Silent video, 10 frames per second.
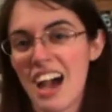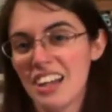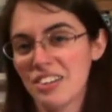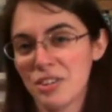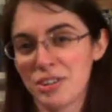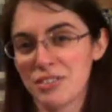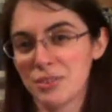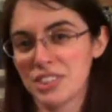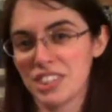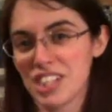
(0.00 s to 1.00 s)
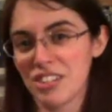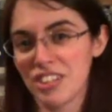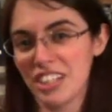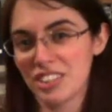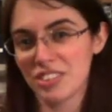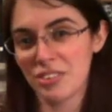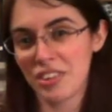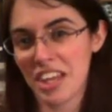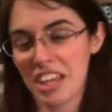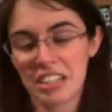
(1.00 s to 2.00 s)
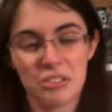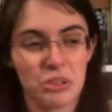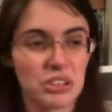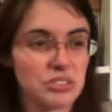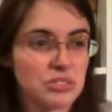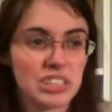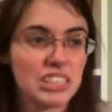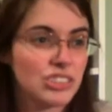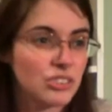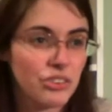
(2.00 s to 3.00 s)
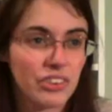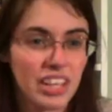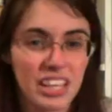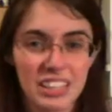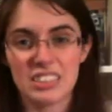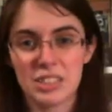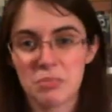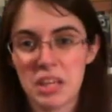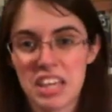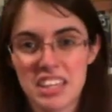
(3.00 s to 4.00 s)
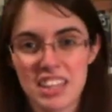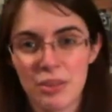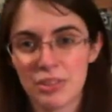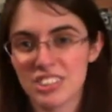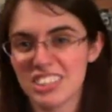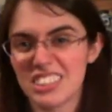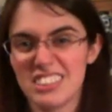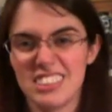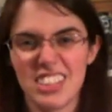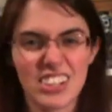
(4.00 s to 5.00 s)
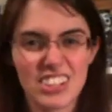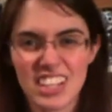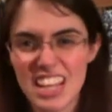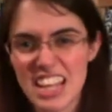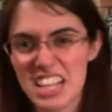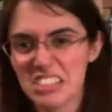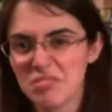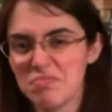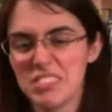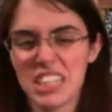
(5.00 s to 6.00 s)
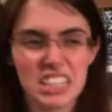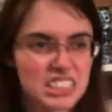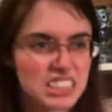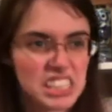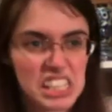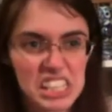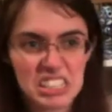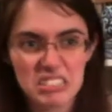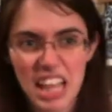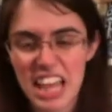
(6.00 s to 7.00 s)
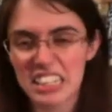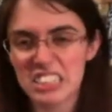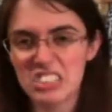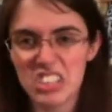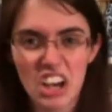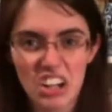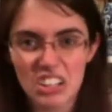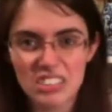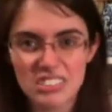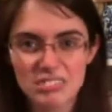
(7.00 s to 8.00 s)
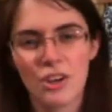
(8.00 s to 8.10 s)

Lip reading: I don't know if it was a generational thing or a regional thing. To me, they were just dirty, dusty, and dull.